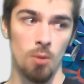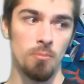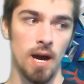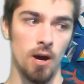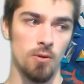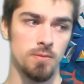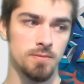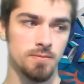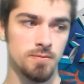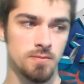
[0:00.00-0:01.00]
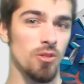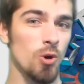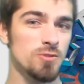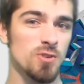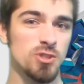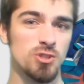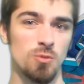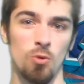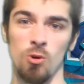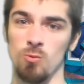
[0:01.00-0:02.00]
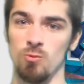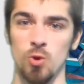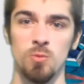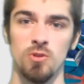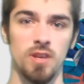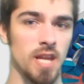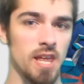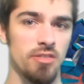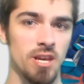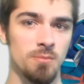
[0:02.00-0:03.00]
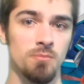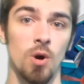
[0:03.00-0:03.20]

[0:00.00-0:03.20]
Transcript: About. Those versions are more rumored than anything,